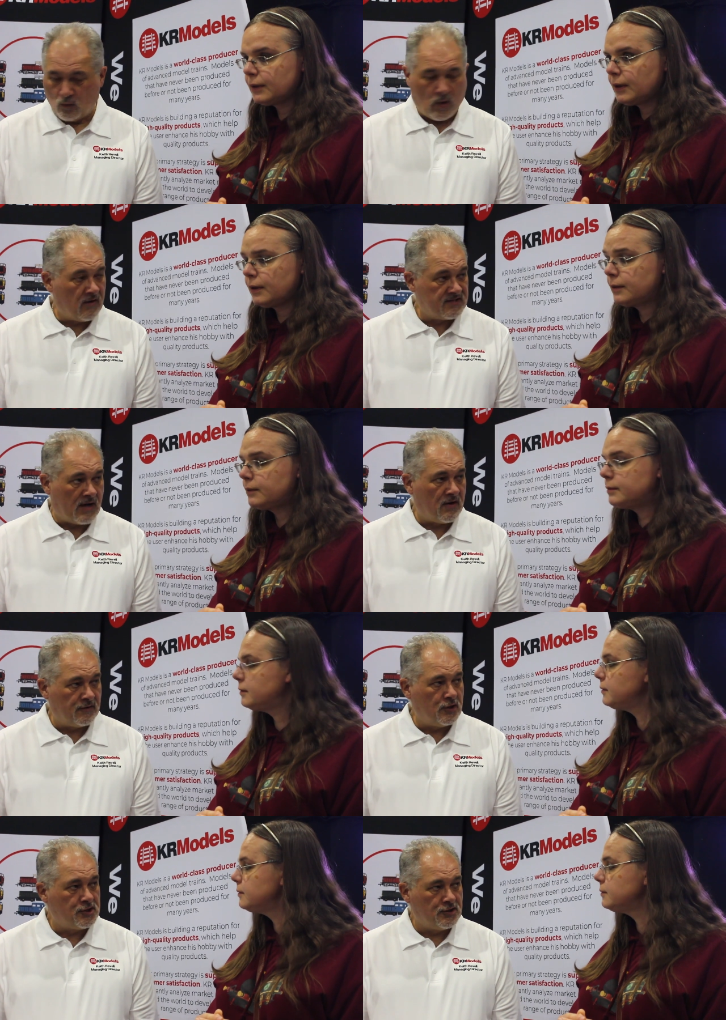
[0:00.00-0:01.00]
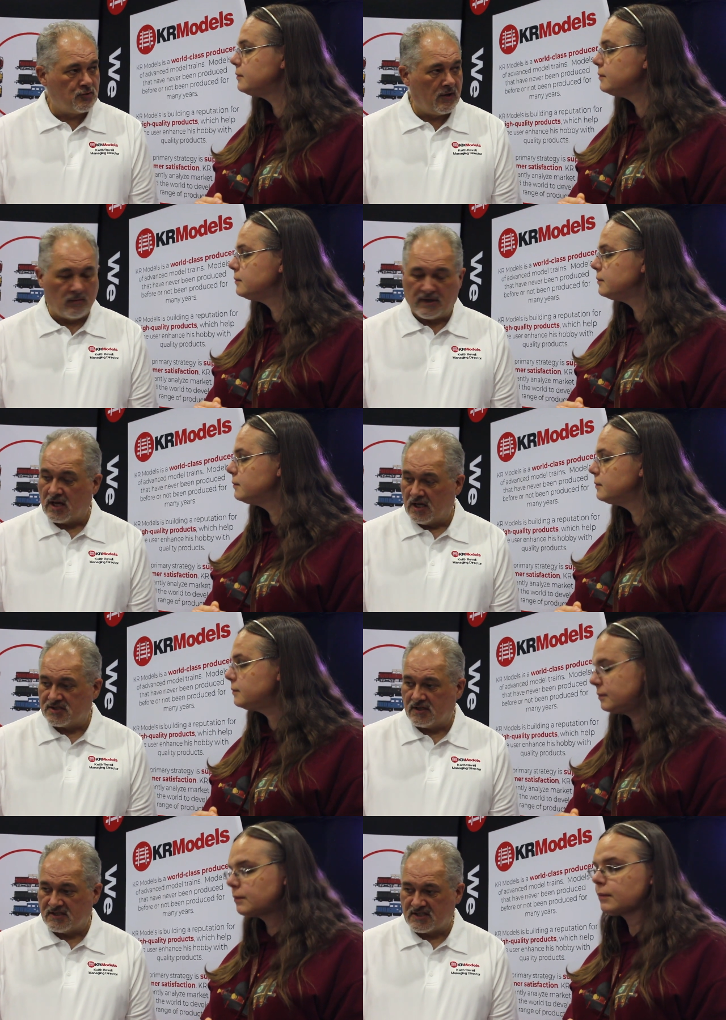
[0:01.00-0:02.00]
Speaker 1: whereas our versions will,
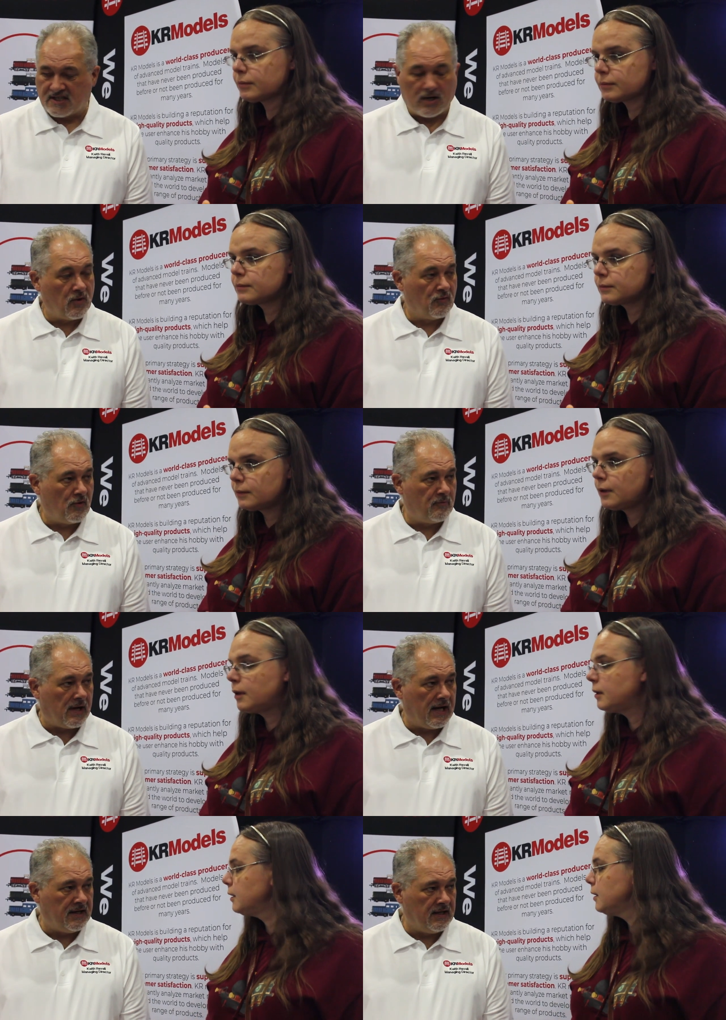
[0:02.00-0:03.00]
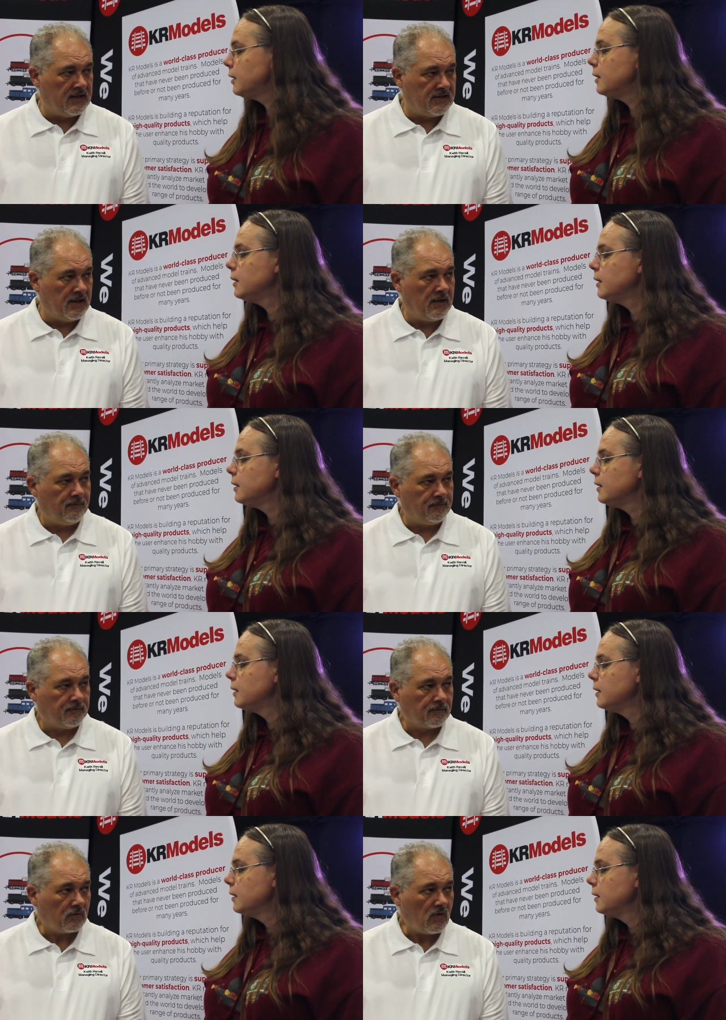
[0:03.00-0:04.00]
because as I say, we've pioneered
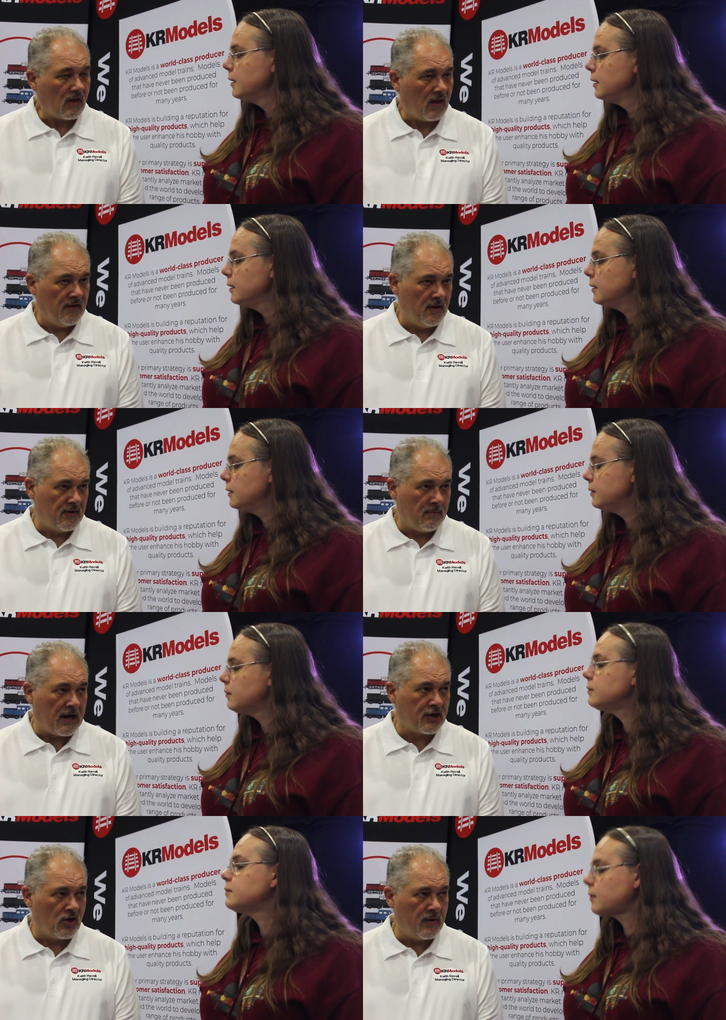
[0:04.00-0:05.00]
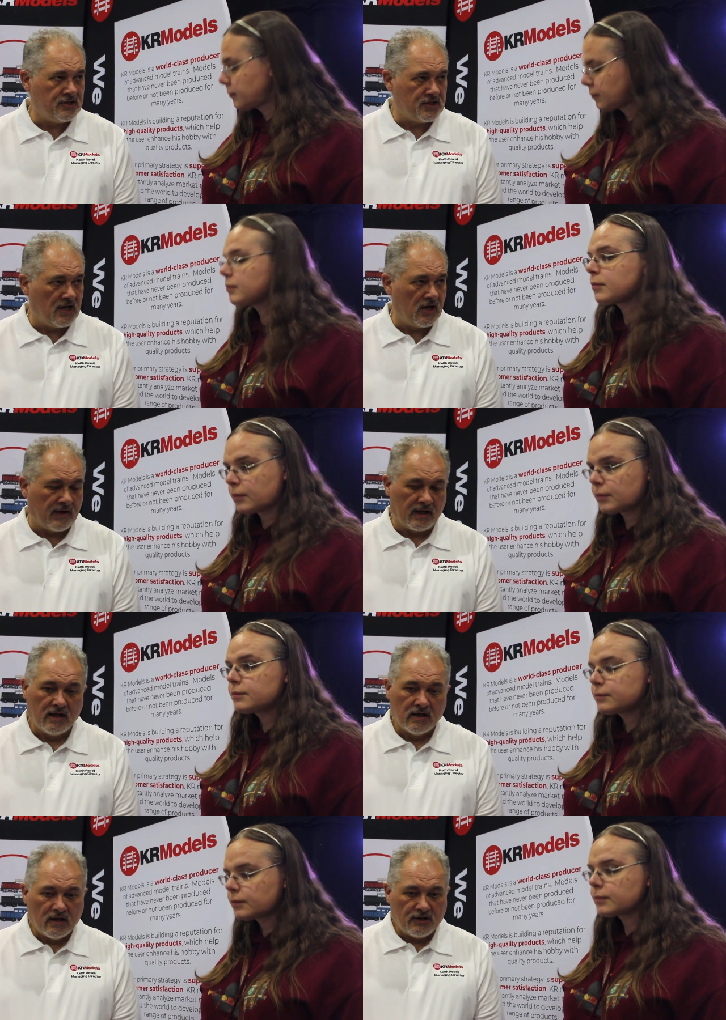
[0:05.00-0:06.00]
the micro engineering
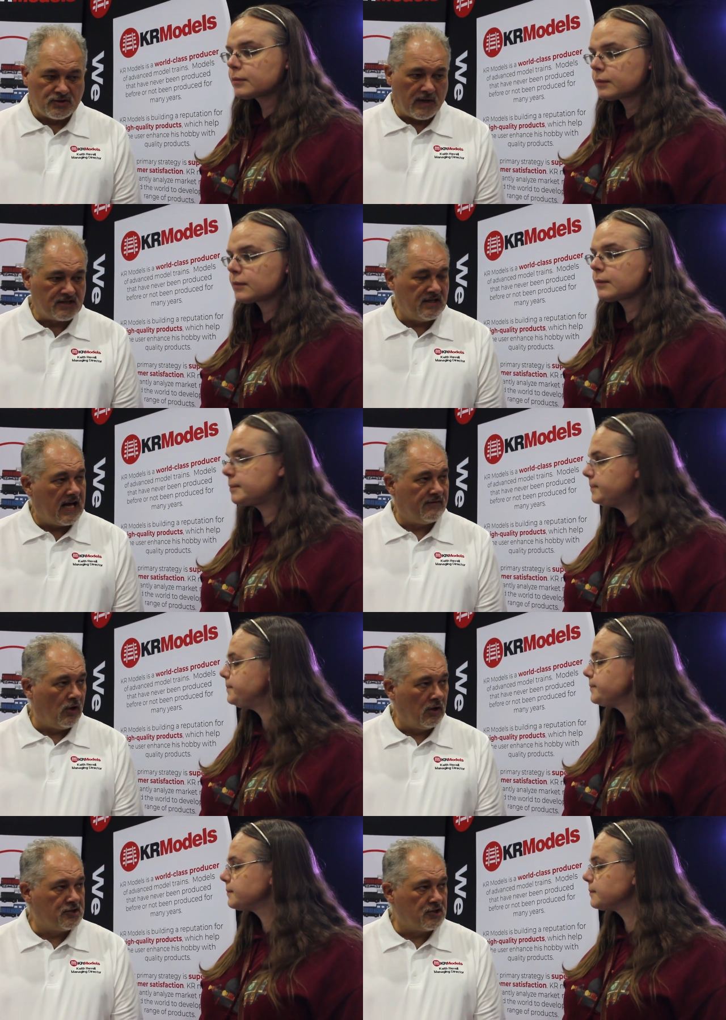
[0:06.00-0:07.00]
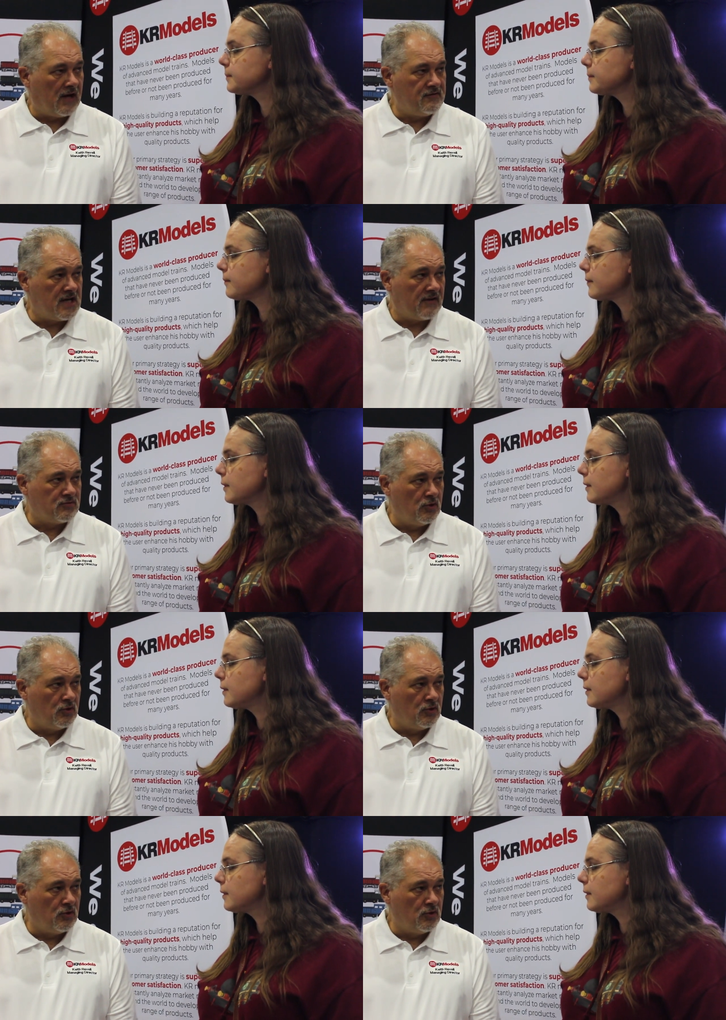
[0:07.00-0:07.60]
to actually have all the drive shafts